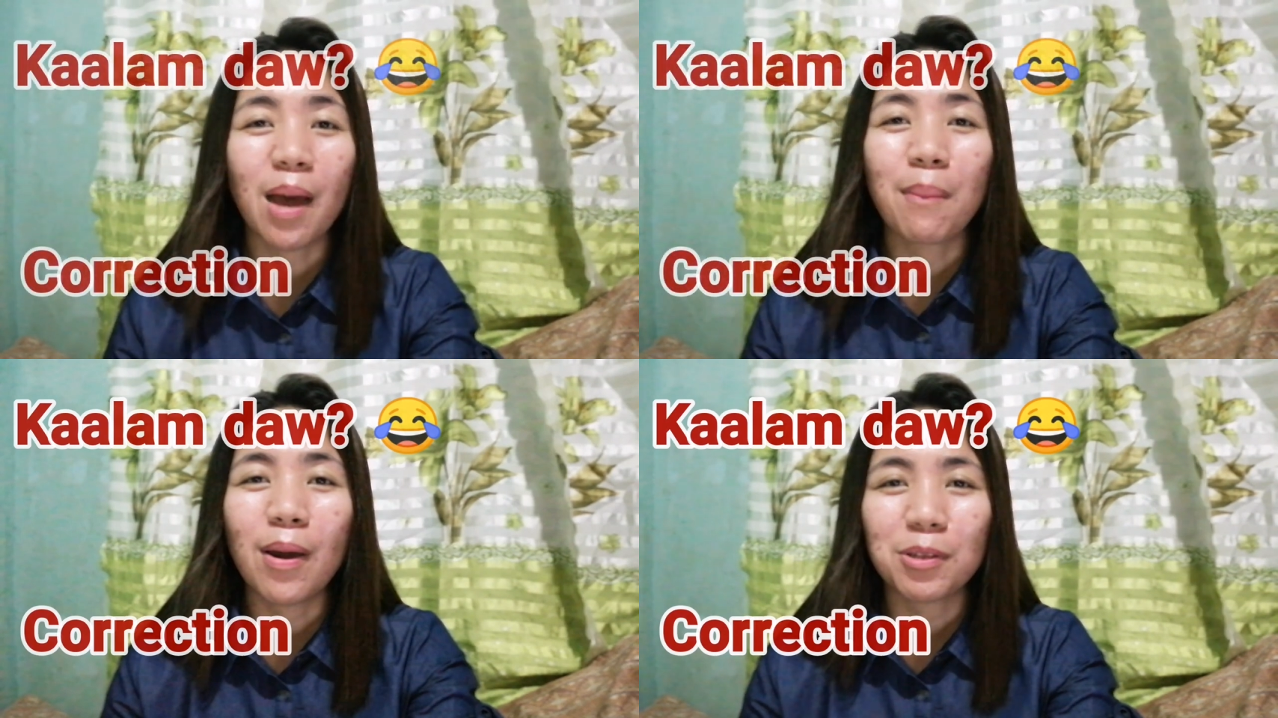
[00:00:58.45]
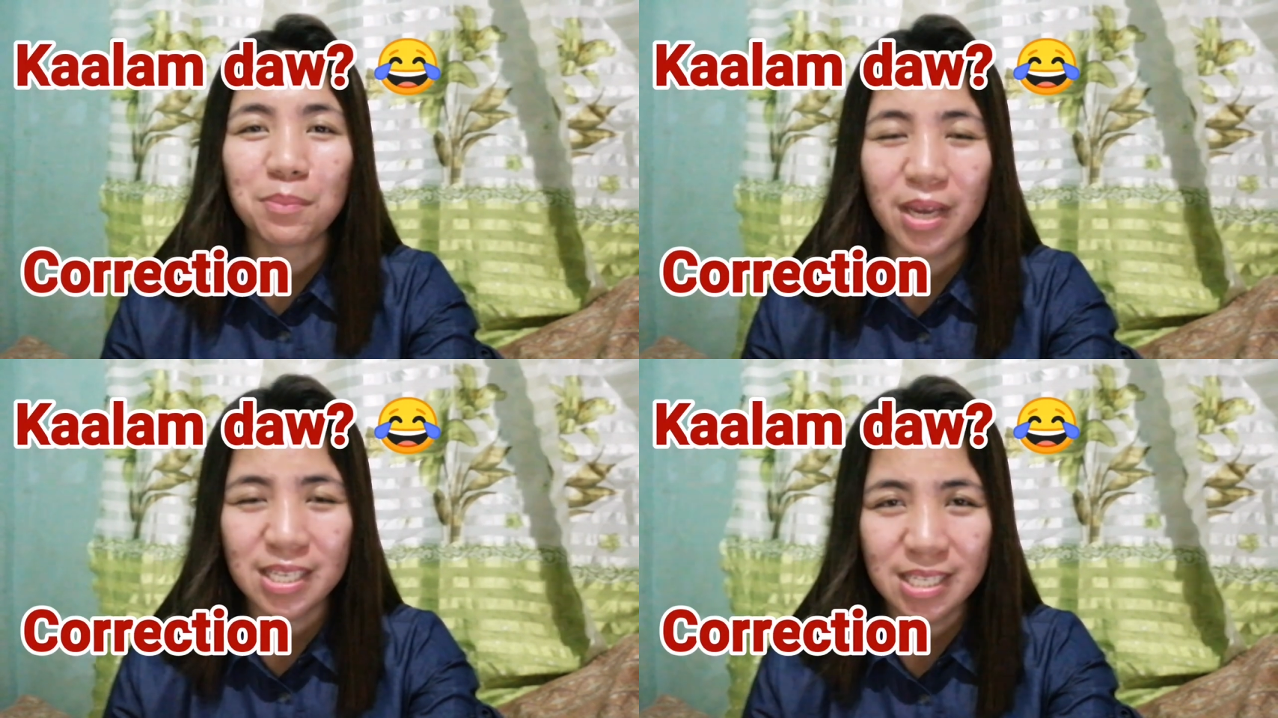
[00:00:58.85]
about
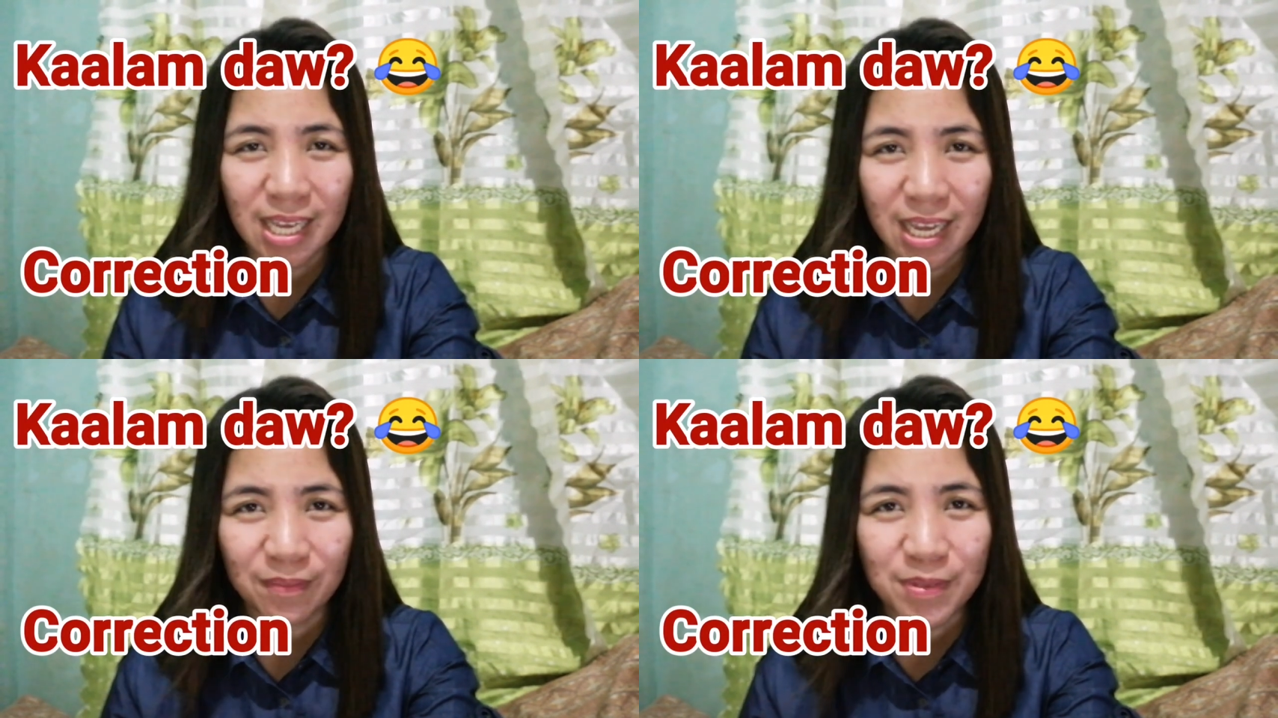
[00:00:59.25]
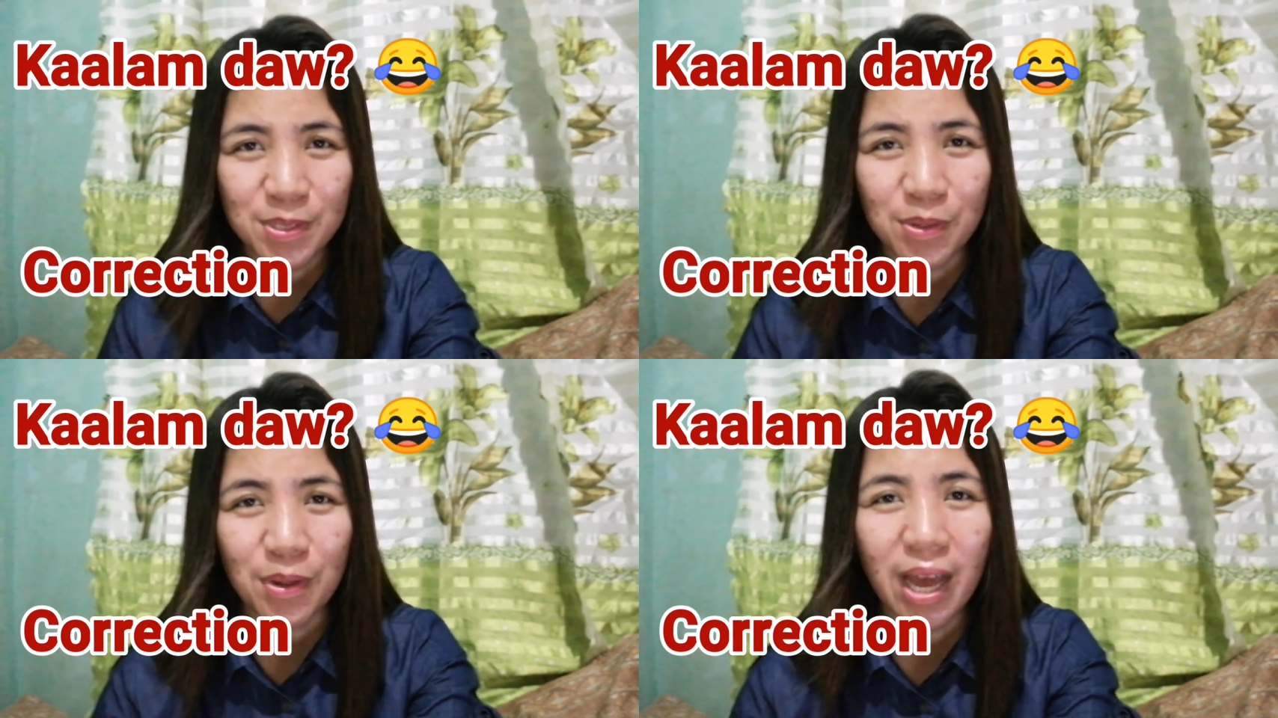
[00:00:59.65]
myself.
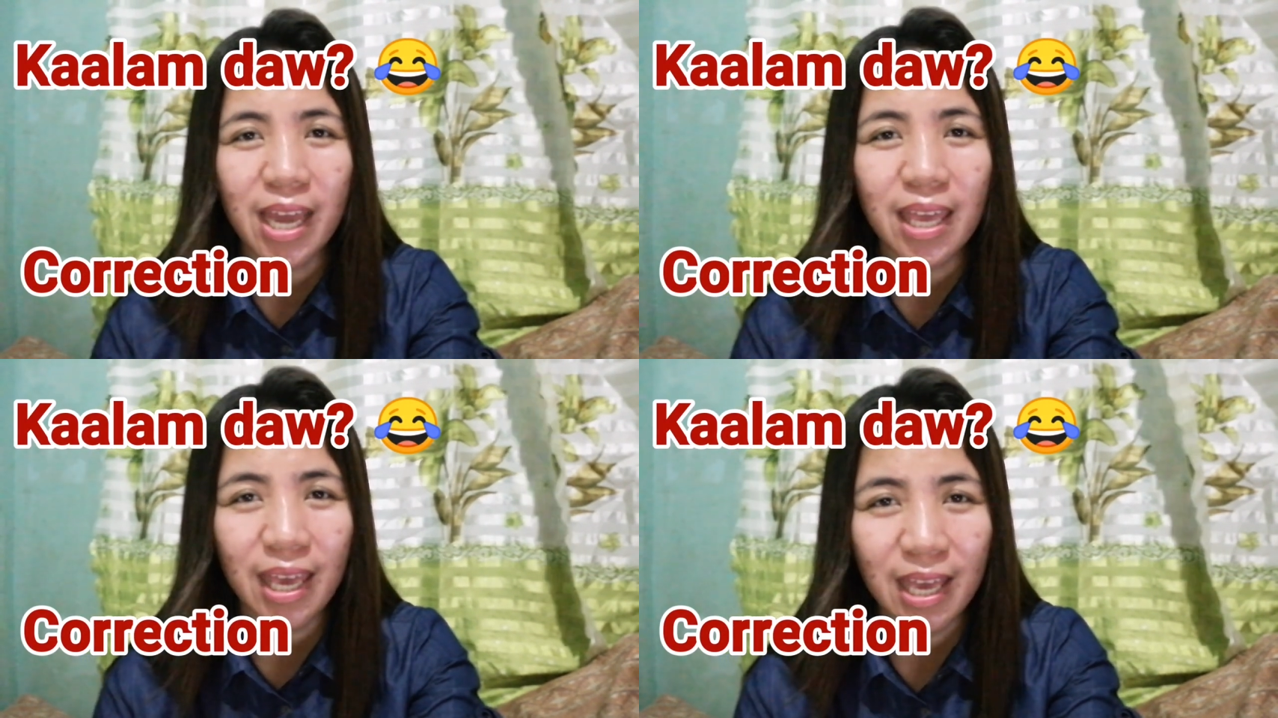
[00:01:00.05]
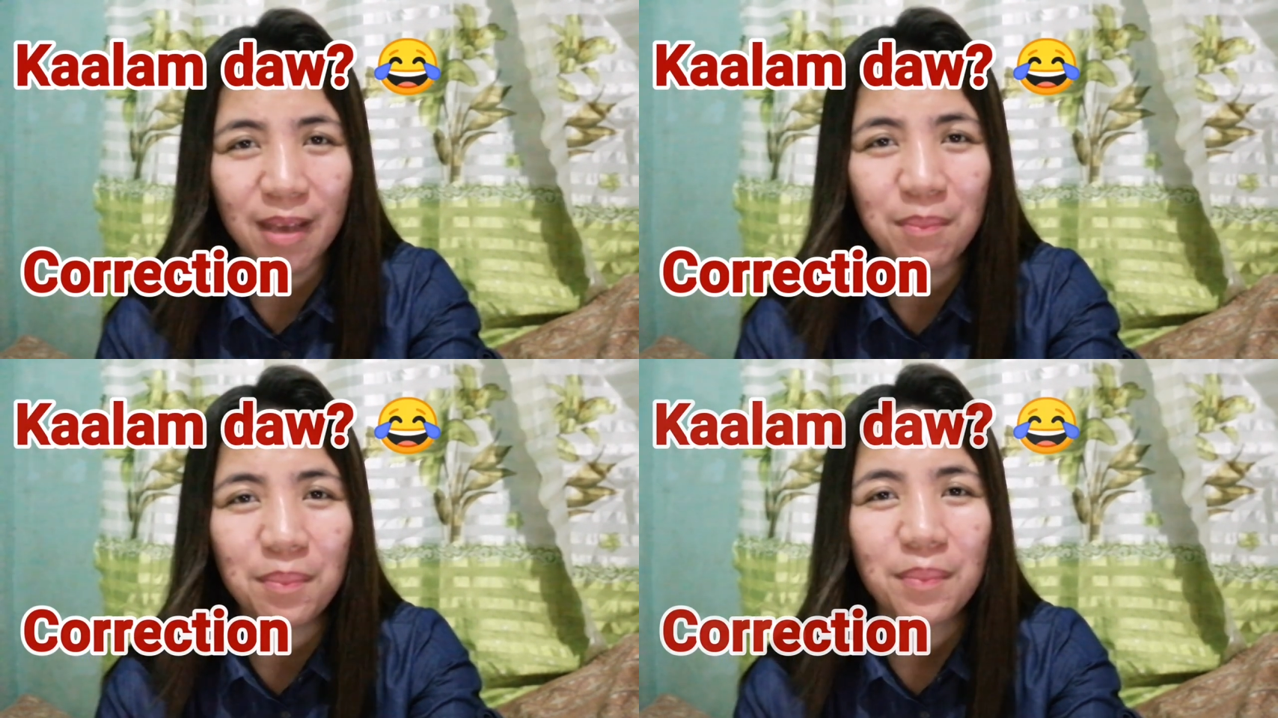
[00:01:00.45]
So I
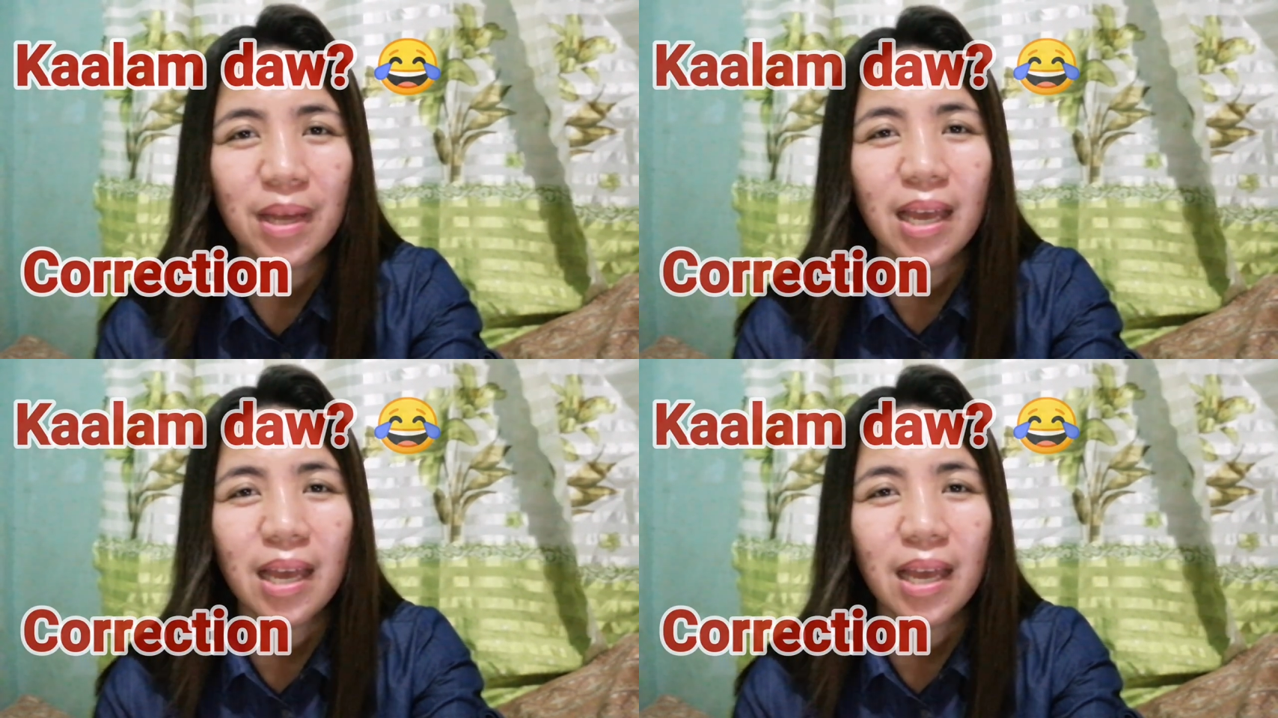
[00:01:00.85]
am